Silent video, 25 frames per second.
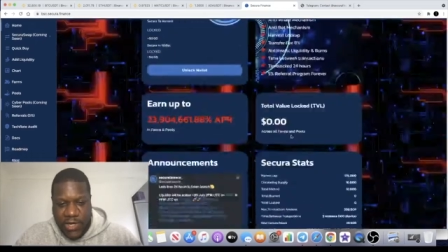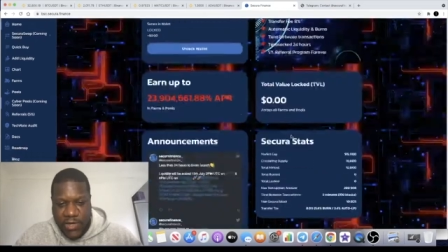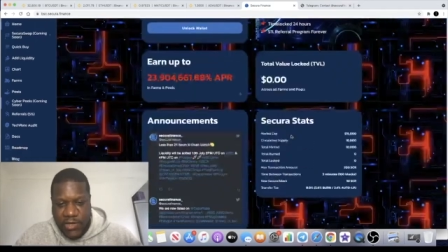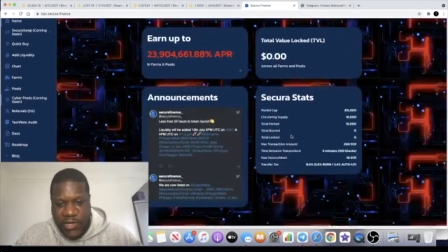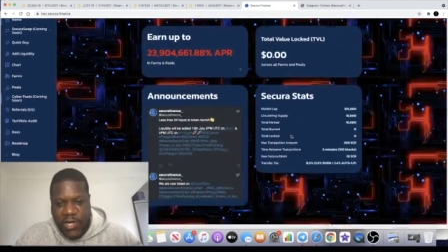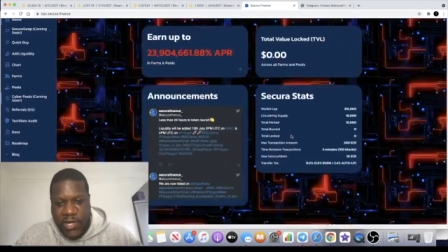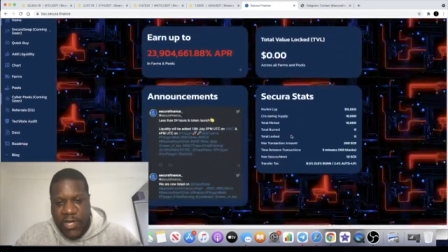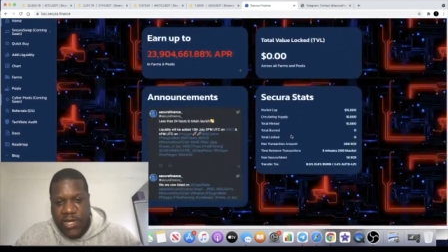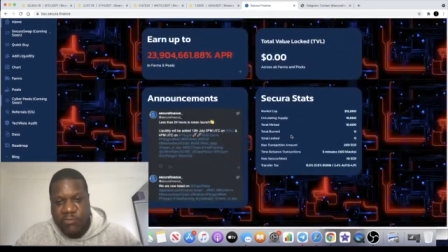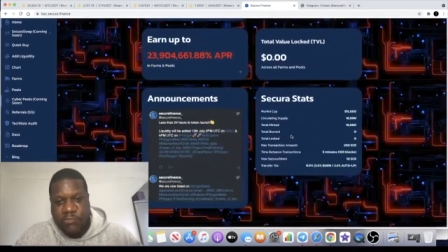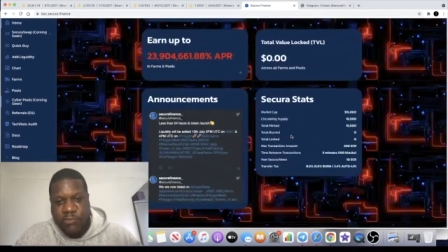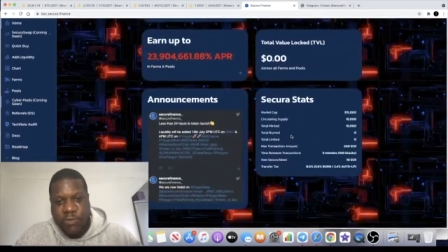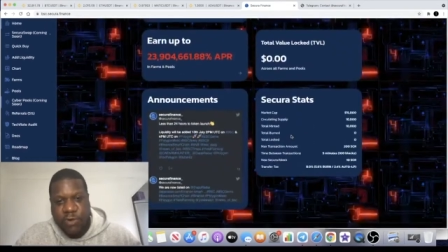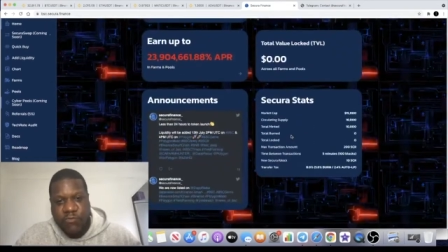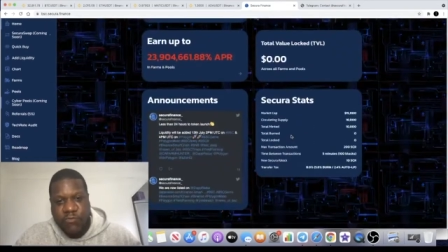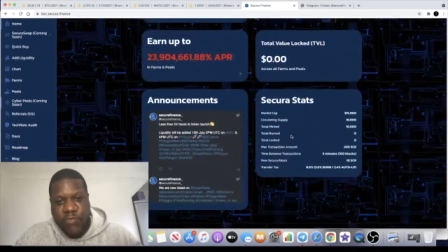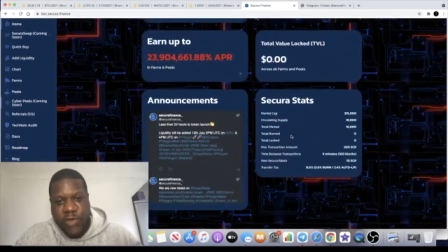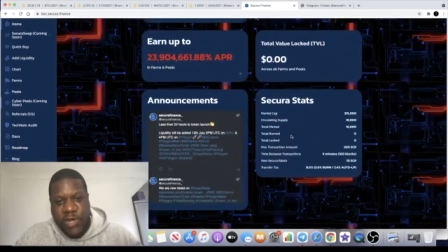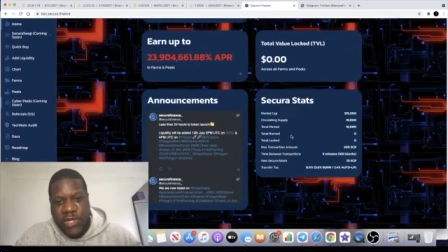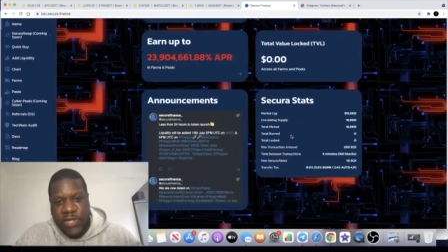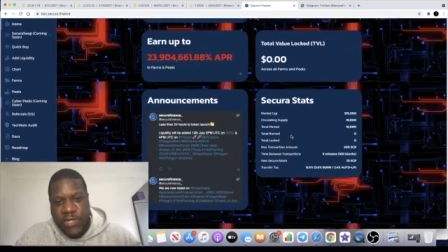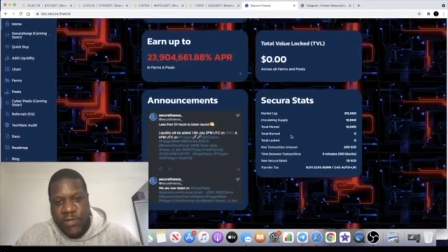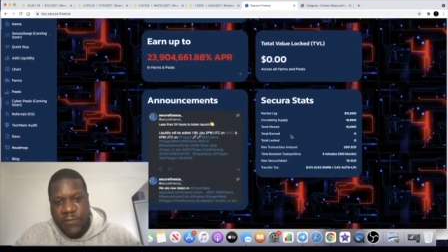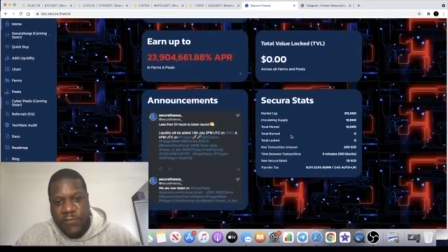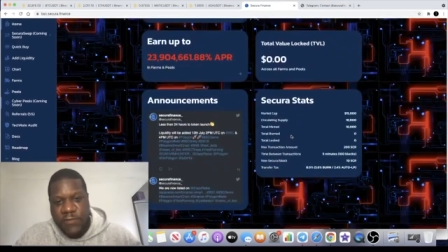So that's one
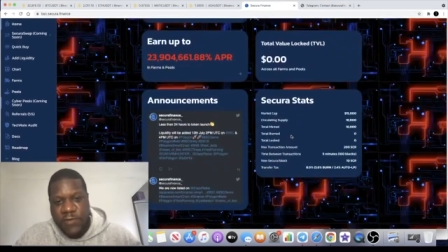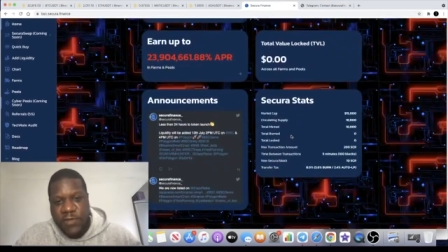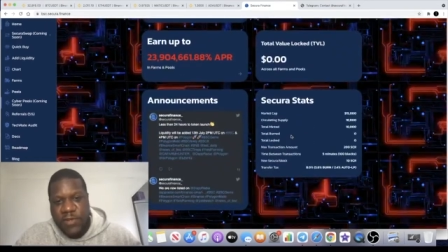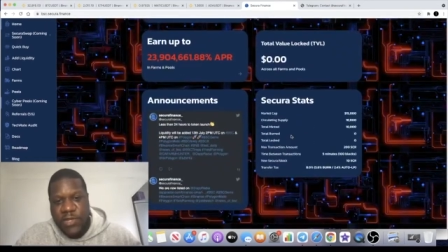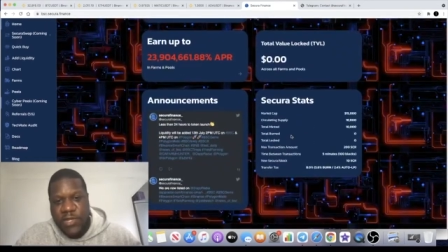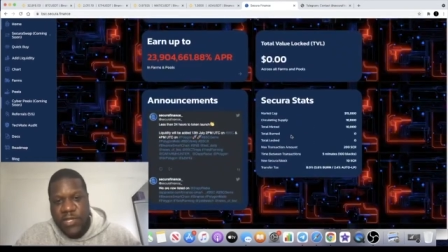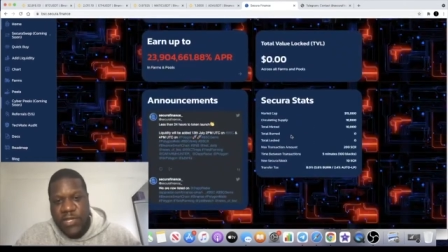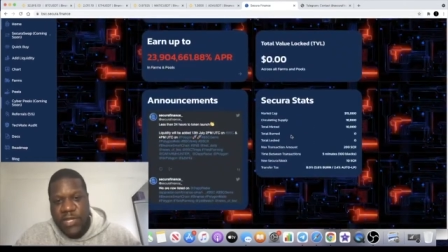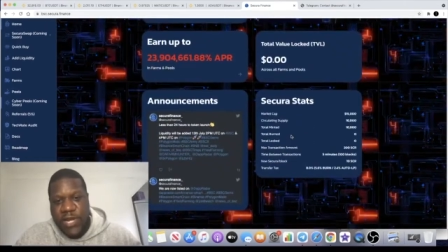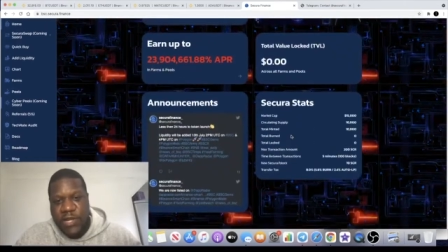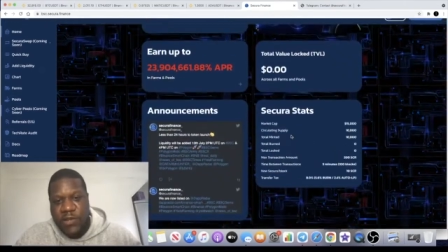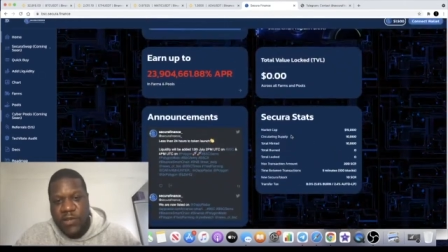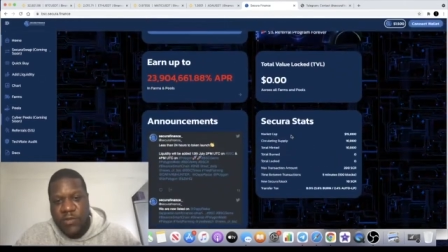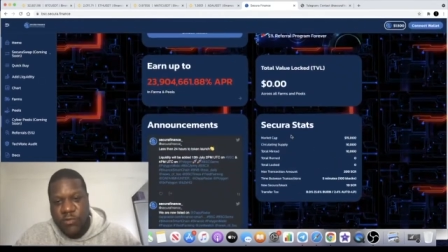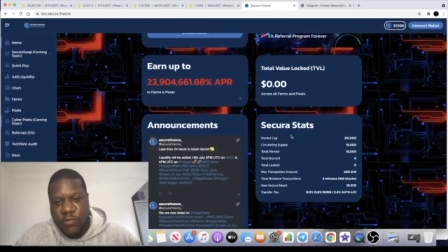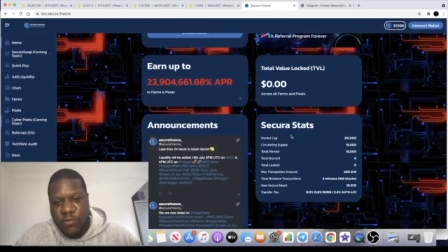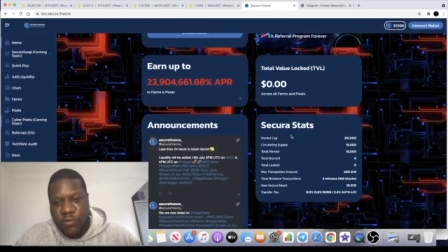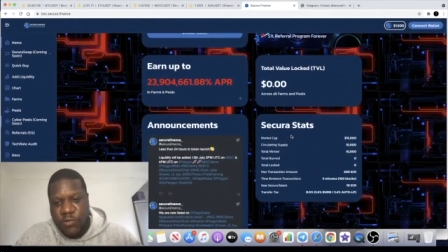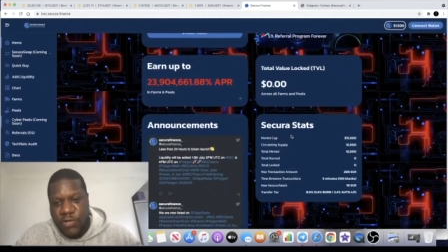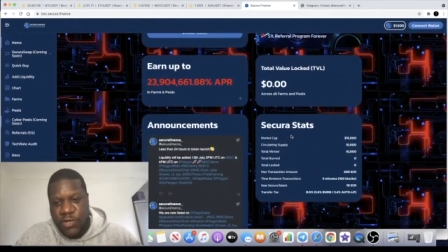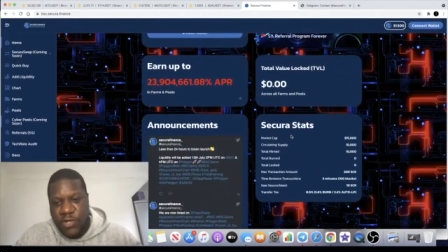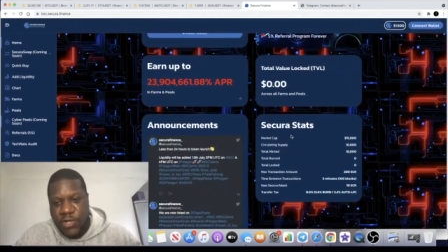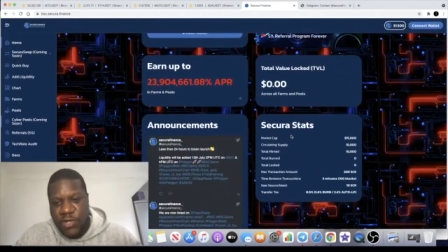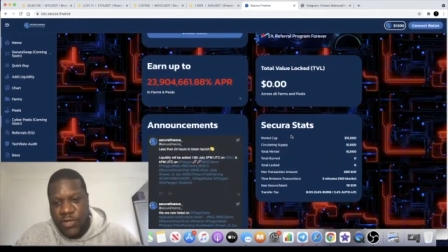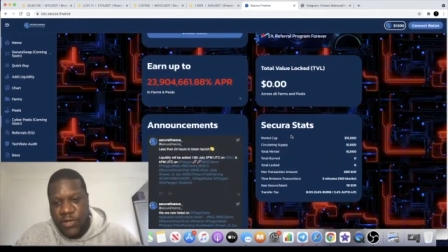reason for you to take
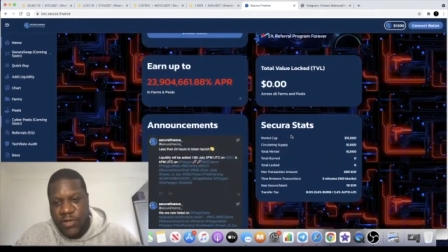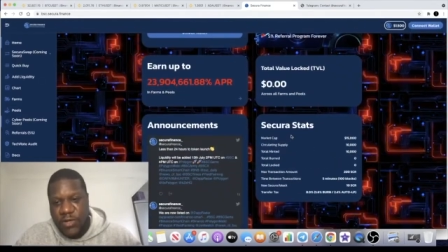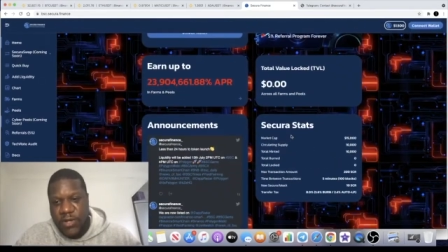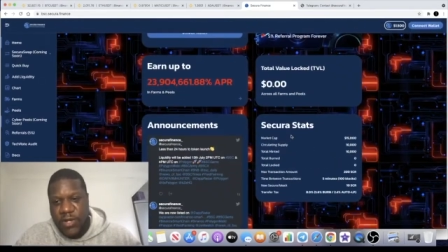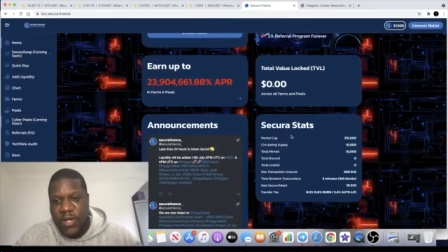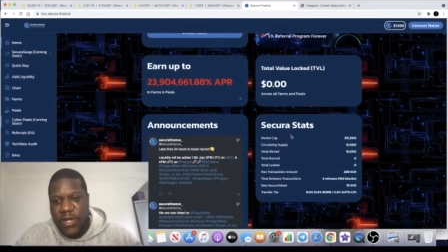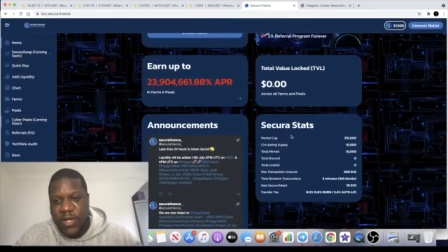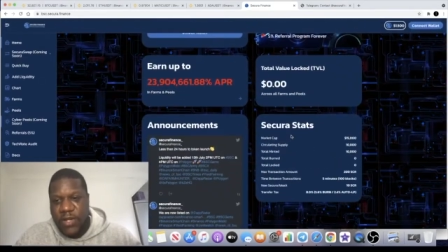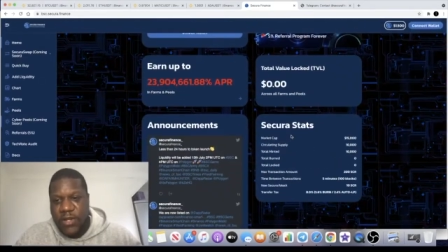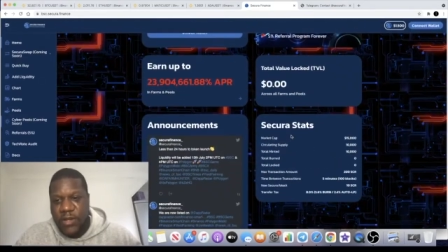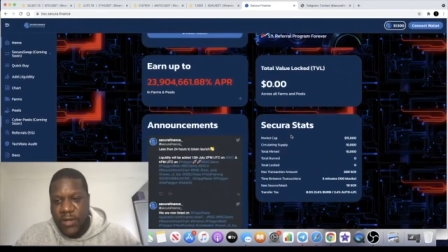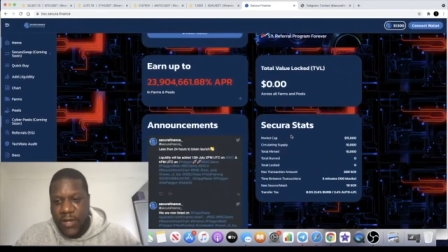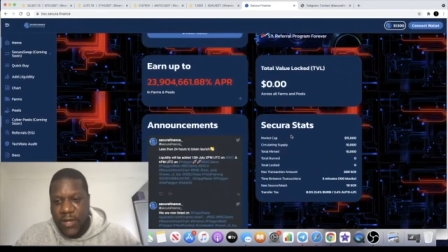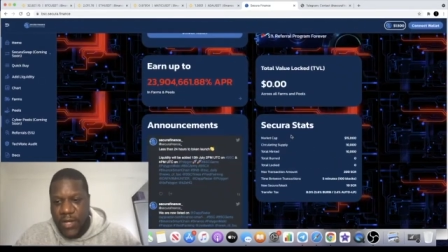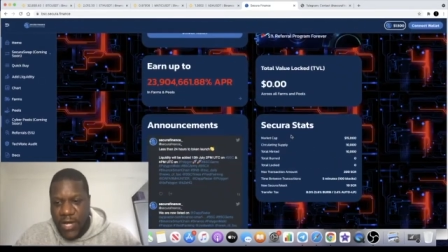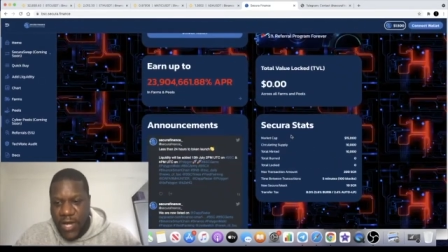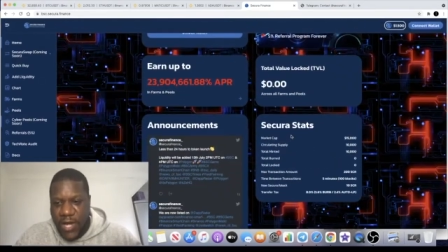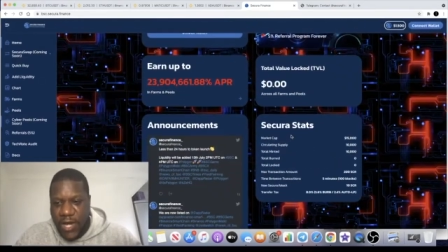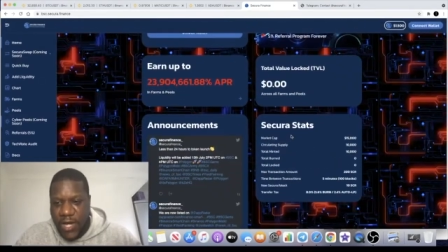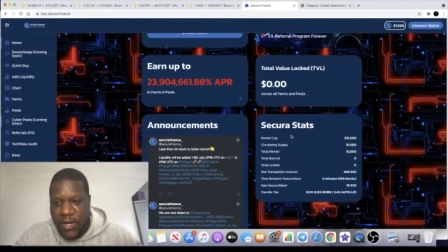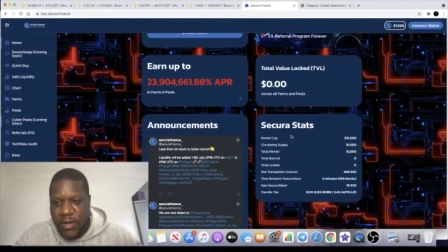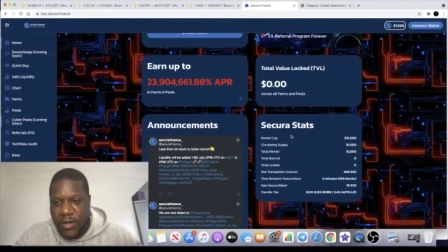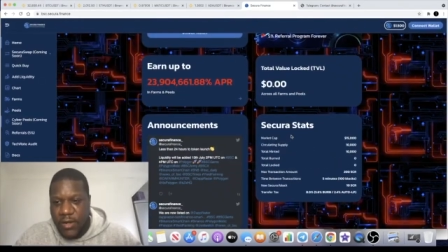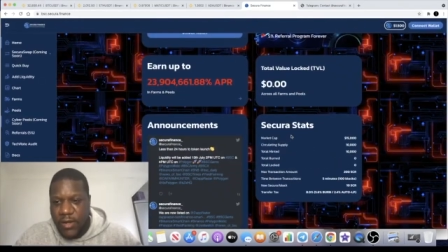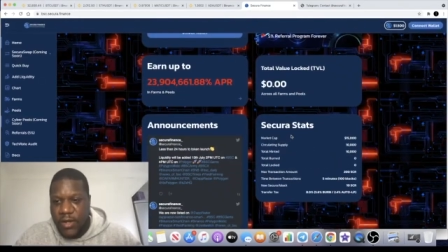caution,
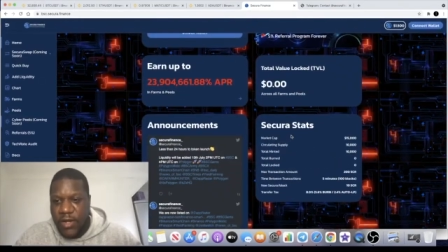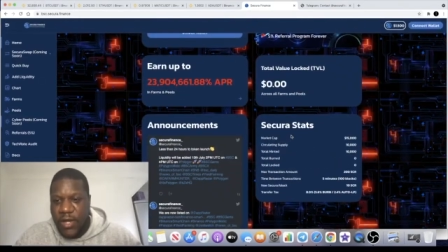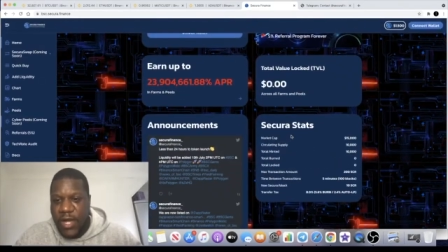okay?